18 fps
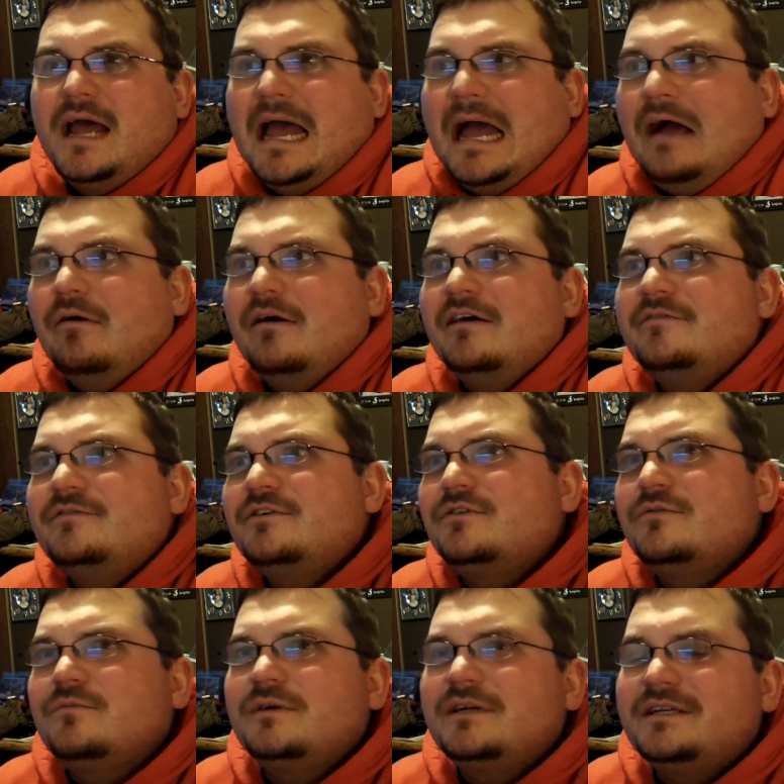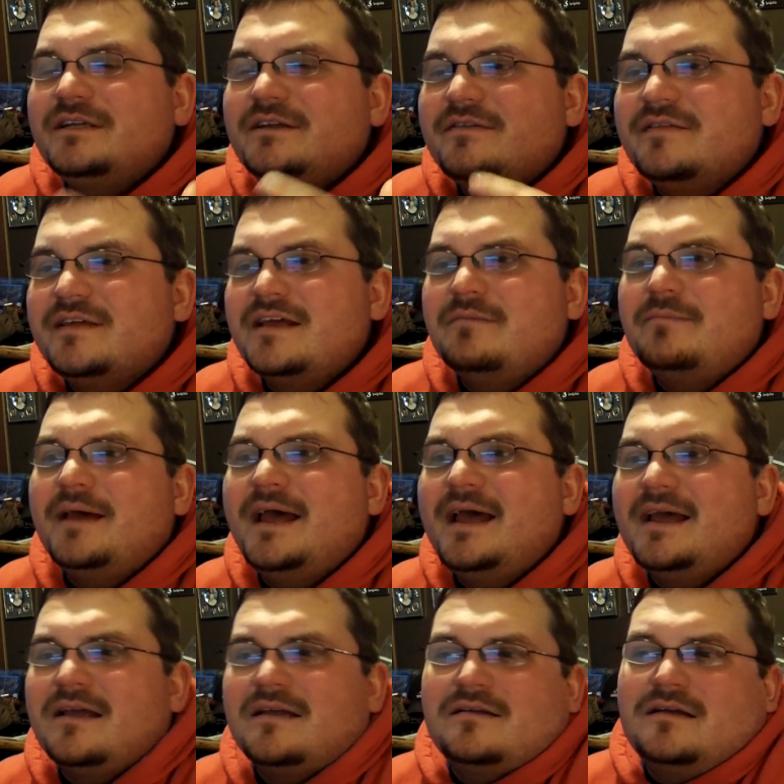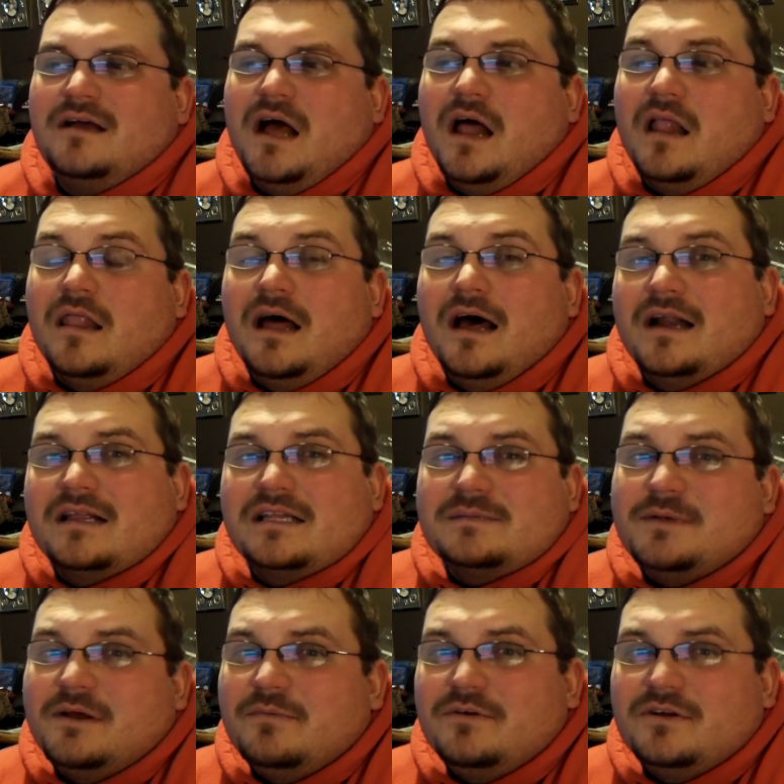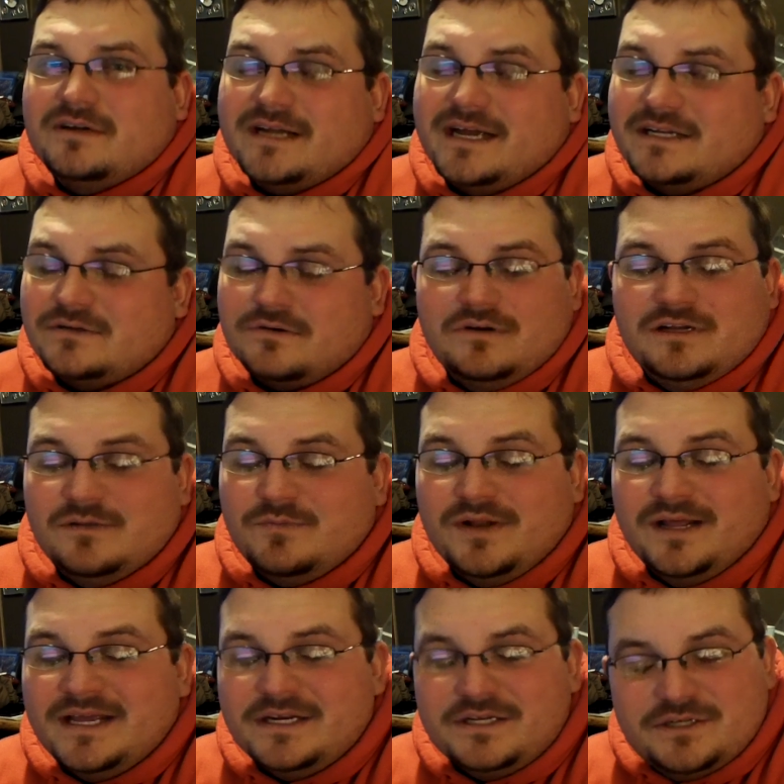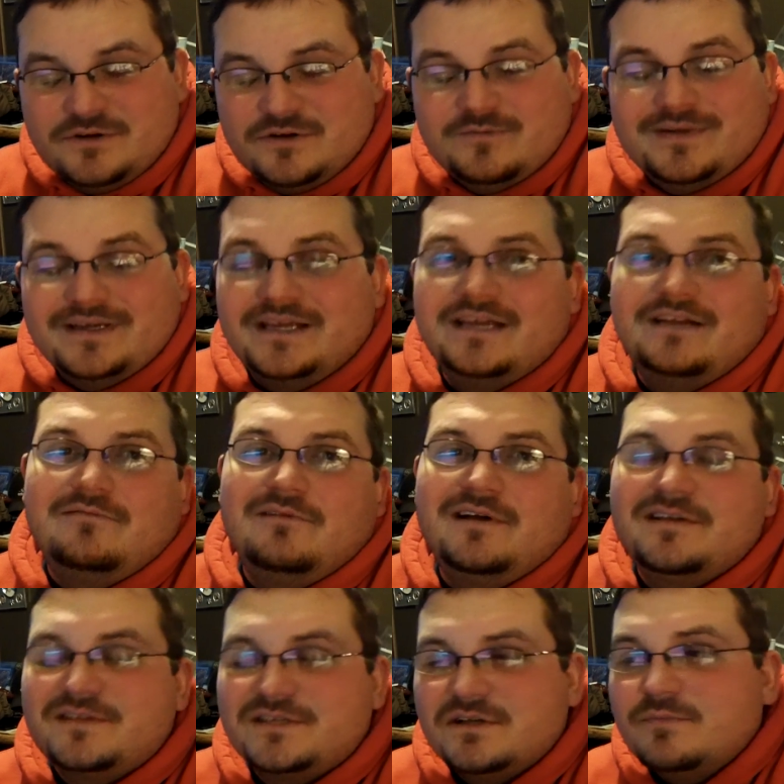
However, when you think back, a lot of the Spellbook decks are only playing 2 to begin with.